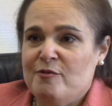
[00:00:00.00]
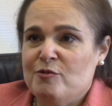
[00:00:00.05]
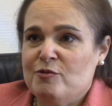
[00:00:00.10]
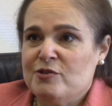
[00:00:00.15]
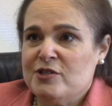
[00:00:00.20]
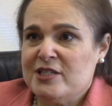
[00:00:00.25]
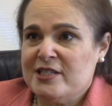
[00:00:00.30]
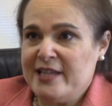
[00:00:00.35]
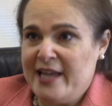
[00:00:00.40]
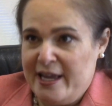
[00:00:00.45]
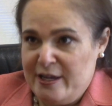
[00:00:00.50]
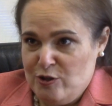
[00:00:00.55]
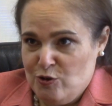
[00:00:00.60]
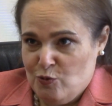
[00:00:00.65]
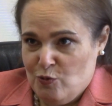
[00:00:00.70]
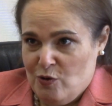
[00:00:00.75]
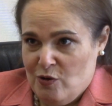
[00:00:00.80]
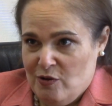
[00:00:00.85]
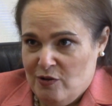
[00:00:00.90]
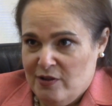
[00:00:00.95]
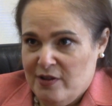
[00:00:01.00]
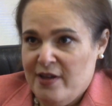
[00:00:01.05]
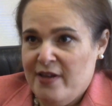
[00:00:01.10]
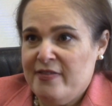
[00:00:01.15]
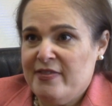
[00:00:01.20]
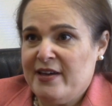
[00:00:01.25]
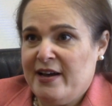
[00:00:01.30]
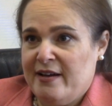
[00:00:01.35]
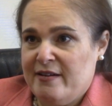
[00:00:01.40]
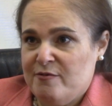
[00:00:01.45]
schedule
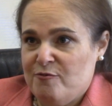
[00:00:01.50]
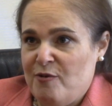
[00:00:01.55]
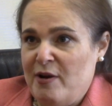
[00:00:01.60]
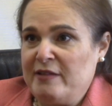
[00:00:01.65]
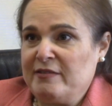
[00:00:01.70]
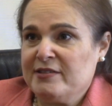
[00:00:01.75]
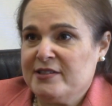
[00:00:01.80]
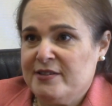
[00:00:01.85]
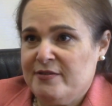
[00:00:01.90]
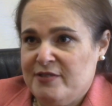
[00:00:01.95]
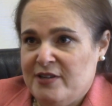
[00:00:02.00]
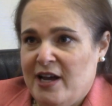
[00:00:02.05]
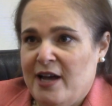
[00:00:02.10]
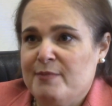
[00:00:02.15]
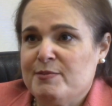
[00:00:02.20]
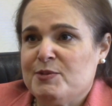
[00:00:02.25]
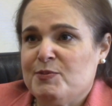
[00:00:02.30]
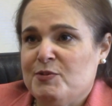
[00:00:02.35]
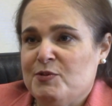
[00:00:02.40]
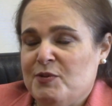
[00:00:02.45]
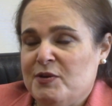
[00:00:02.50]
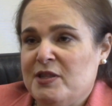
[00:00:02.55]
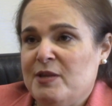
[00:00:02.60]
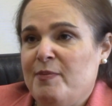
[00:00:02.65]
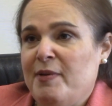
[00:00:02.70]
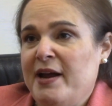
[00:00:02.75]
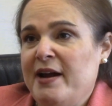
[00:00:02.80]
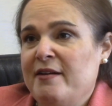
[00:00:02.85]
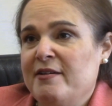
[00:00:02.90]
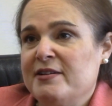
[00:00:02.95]
the relative times between the
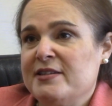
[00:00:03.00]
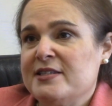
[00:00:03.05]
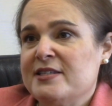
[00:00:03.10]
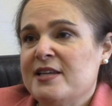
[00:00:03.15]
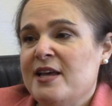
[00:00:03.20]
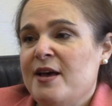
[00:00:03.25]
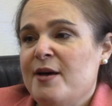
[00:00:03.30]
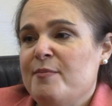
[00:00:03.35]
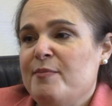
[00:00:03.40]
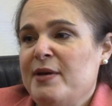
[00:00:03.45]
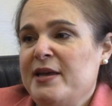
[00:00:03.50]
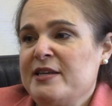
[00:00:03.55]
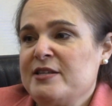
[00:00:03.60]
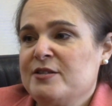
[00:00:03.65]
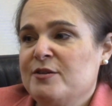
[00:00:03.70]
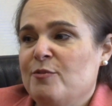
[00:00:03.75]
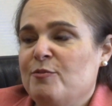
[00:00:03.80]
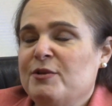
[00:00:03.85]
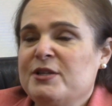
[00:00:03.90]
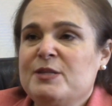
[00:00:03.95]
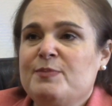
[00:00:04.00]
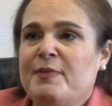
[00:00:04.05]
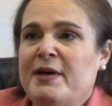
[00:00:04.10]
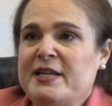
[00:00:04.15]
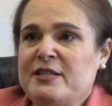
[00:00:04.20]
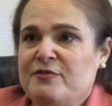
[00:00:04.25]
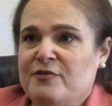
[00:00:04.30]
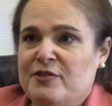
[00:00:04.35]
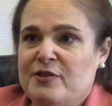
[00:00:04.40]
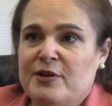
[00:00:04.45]
parents based on what's
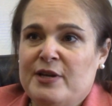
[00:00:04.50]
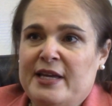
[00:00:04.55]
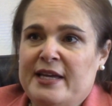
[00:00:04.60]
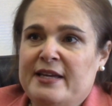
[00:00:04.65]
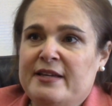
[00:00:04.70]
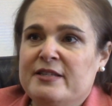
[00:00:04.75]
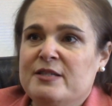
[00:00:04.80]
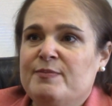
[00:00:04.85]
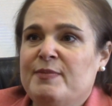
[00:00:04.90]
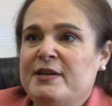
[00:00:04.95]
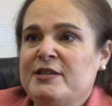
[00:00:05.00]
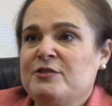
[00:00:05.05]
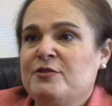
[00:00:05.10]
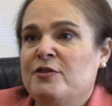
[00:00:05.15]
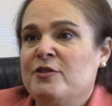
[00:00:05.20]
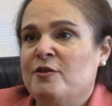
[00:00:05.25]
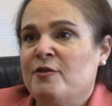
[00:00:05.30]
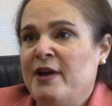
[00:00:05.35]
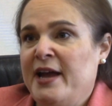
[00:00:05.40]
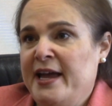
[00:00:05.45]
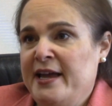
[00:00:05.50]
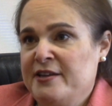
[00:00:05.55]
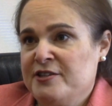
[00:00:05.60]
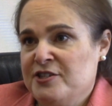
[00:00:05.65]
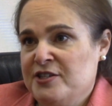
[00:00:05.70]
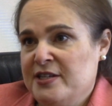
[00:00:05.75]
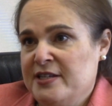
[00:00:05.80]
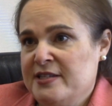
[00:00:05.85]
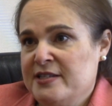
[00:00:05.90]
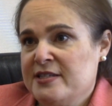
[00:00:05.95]
best for the kids, based on their
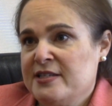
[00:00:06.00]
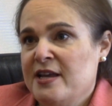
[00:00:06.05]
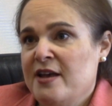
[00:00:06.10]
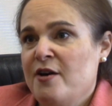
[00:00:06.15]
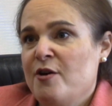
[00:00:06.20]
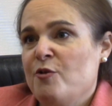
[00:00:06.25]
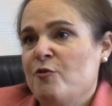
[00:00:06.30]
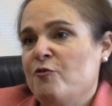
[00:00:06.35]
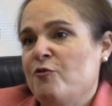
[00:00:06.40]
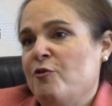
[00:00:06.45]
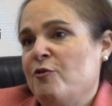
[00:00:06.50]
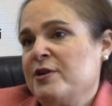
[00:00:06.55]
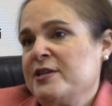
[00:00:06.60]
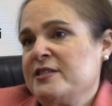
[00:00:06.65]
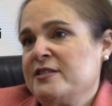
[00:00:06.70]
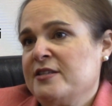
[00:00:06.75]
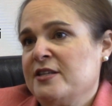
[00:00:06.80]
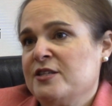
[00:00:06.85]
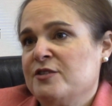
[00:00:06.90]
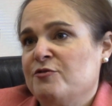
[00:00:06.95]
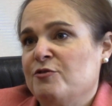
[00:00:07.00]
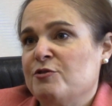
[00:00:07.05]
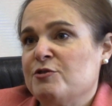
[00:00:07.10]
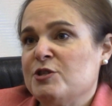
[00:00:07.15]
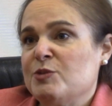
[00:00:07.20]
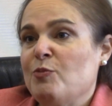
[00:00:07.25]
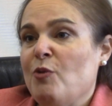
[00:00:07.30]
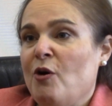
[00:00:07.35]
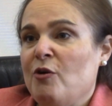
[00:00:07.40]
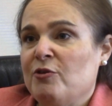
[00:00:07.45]
ages. For instance, for
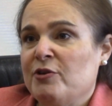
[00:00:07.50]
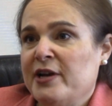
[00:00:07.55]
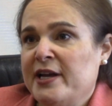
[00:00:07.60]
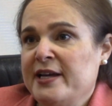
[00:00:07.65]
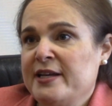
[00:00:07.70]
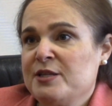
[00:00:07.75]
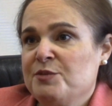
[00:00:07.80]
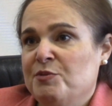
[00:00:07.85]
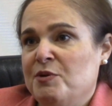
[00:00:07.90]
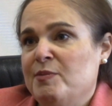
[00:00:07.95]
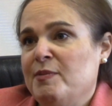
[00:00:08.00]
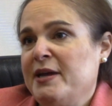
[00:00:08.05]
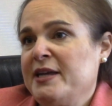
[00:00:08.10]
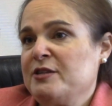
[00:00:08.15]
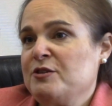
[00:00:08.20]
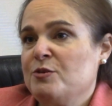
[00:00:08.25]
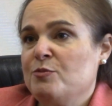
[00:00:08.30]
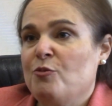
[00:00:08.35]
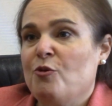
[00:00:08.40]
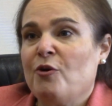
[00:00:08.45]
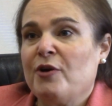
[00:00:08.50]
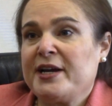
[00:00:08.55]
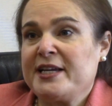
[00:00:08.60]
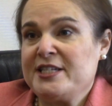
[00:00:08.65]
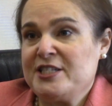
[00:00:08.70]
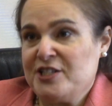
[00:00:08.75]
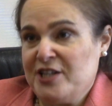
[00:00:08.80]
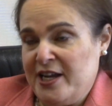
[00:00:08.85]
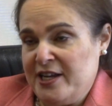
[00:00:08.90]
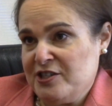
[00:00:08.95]
smaller kids, we may do more
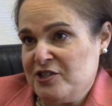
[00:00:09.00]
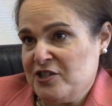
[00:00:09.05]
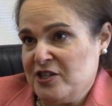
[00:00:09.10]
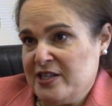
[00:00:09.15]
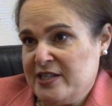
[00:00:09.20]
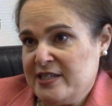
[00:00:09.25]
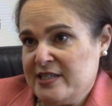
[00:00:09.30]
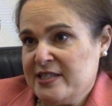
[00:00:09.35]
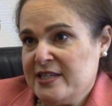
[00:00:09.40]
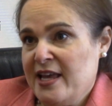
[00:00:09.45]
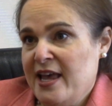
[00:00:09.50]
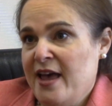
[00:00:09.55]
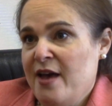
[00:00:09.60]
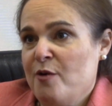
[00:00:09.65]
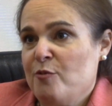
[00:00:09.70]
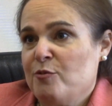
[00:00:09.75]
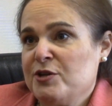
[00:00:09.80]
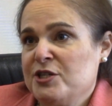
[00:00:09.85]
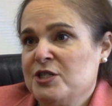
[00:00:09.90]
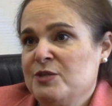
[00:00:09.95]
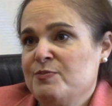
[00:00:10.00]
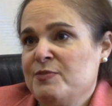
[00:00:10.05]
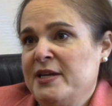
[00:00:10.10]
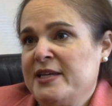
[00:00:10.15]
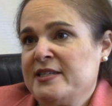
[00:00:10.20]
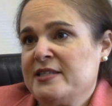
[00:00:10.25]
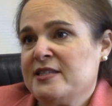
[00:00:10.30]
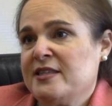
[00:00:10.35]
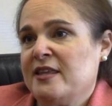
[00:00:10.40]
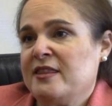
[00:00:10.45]
exchanges, which
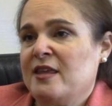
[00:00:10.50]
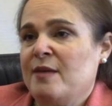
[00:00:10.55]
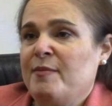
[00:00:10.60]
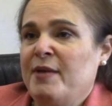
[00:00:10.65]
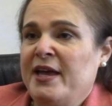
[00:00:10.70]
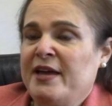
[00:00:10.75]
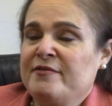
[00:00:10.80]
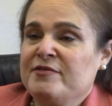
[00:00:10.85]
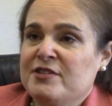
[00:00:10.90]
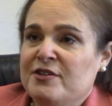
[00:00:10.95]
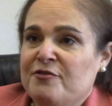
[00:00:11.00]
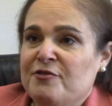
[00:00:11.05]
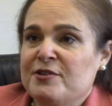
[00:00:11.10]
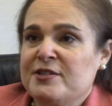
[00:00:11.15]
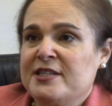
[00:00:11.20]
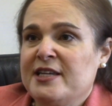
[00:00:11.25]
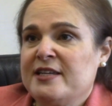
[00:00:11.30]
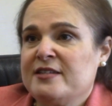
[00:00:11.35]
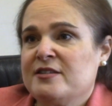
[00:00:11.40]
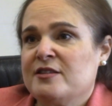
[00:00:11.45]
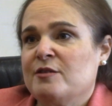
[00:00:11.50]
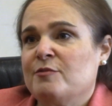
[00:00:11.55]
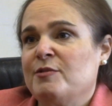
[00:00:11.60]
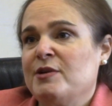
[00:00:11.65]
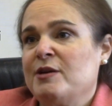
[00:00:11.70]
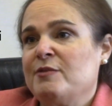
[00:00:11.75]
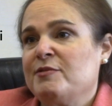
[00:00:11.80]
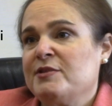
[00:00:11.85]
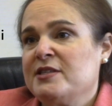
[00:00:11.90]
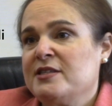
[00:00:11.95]
means that they may have different days of the
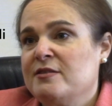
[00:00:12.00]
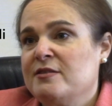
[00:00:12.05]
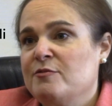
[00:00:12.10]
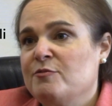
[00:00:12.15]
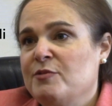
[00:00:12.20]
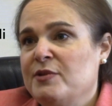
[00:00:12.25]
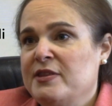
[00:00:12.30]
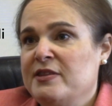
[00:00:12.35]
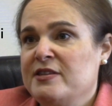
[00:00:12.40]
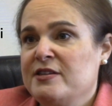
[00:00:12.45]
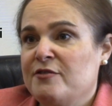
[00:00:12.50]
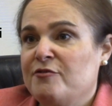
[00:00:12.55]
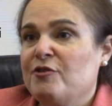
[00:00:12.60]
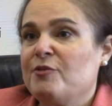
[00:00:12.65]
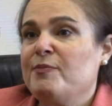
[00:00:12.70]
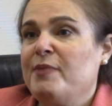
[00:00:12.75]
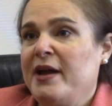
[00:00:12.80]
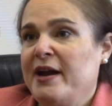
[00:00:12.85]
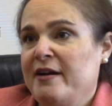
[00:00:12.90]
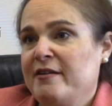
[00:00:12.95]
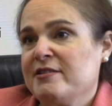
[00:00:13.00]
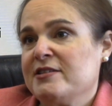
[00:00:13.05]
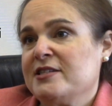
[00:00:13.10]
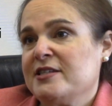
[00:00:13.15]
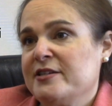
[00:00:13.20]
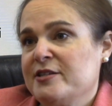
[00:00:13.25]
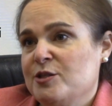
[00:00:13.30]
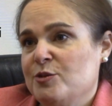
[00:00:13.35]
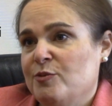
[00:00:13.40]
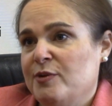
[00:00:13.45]
week with different parents
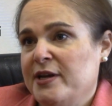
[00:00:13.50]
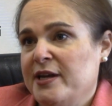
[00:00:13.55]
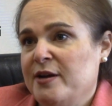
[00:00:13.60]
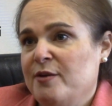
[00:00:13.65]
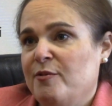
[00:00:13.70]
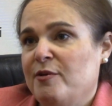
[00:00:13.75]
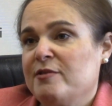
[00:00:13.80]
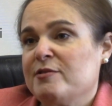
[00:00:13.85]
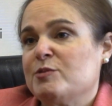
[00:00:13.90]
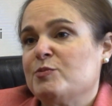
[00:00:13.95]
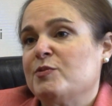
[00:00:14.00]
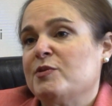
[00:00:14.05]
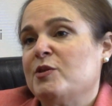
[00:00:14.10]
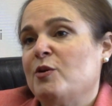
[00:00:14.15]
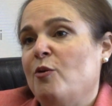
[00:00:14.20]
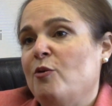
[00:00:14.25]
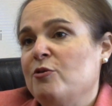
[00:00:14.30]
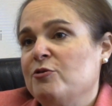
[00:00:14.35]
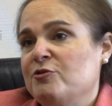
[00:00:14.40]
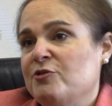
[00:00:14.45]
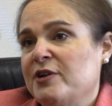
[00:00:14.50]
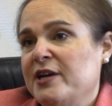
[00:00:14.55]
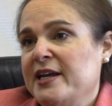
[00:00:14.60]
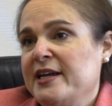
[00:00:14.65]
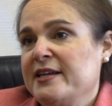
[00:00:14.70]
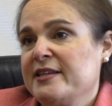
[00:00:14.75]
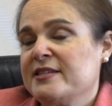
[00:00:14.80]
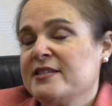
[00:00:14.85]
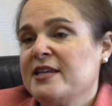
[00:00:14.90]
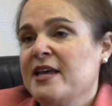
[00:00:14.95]
each week, whereas with older
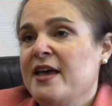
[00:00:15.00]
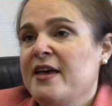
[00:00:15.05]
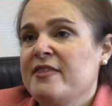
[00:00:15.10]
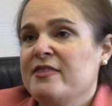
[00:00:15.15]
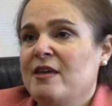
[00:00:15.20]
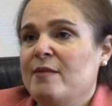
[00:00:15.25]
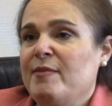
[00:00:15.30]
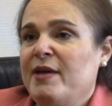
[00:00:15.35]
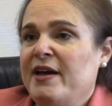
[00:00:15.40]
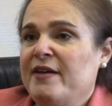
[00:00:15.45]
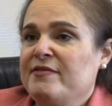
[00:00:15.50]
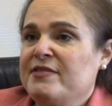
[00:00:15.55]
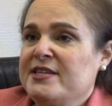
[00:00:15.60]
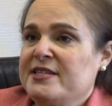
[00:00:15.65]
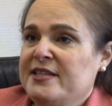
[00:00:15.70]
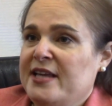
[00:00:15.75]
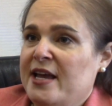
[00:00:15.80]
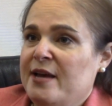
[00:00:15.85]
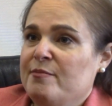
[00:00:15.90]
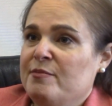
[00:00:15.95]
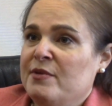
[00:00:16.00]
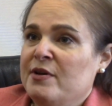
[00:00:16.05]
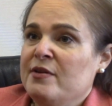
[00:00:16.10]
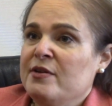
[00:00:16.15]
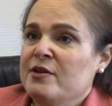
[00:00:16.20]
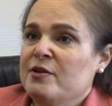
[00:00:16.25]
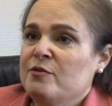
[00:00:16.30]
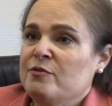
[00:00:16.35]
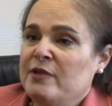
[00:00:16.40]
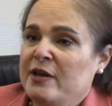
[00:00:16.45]
kids, they may have the same,
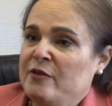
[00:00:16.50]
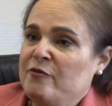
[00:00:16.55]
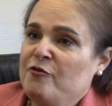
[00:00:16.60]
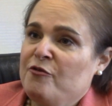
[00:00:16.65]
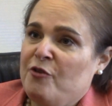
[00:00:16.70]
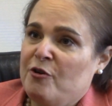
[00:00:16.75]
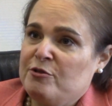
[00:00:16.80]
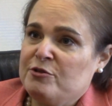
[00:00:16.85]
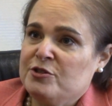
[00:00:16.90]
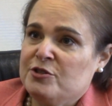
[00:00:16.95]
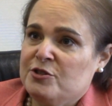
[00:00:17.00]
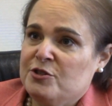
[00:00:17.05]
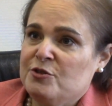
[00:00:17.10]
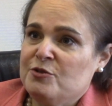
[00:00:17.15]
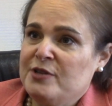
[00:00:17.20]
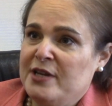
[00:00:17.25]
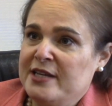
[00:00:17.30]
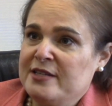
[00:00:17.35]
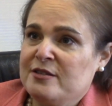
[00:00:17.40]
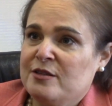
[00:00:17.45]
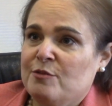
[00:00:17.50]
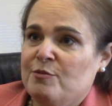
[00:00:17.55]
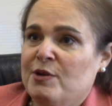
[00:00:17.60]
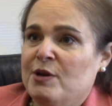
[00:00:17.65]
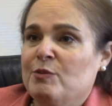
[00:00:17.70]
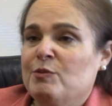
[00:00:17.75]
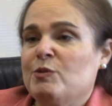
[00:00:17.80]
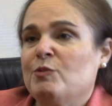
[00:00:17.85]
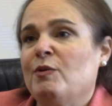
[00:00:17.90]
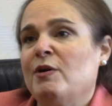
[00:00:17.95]
like, first 2 days of the
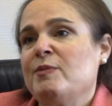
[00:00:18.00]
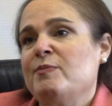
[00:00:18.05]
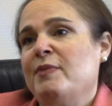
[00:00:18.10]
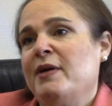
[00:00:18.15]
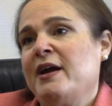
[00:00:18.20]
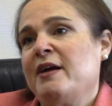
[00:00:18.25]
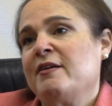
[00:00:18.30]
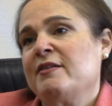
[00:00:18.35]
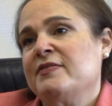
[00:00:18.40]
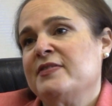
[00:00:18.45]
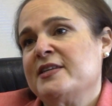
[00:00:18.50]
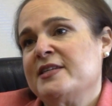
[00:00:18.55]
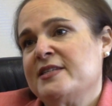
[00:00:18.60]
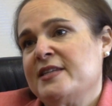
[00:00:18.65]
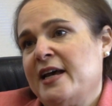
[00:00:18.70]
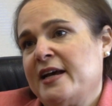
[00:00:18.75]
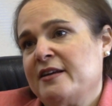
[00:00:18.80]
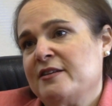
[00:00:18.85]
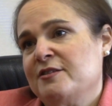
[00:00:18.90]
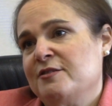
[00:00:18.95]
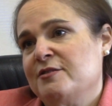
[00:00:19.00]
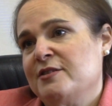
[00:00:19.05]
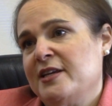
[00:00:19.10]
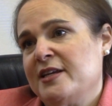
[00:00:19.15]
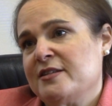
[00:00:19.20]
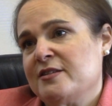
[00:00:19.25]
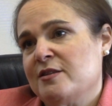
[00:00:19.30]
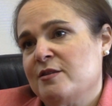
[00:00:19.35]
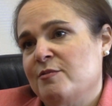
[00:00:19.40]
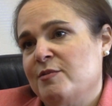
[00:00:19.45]
week with one parent, the second 2
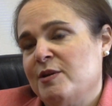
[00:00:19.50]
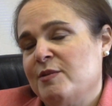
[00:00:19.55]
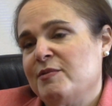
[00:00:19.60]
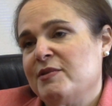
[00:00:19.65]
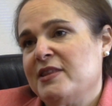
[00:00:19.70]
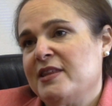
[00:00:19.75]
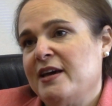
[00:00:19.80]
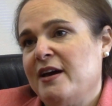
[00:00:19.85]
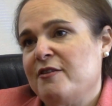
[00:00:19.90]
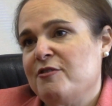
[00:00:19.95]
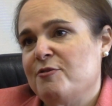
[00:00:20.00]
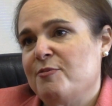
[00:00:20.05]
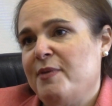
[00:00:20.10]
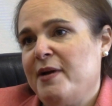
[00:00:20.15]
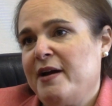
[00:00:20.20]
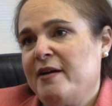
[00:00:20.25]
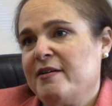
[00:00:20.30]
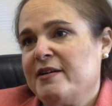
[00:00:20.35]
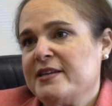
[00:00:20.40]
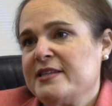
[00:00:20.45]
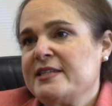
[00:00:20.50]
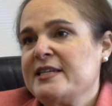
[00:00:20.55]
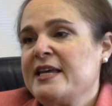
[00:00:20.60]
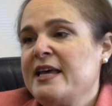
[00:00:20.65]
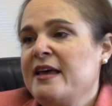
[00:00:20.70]
days of the week with the other parent,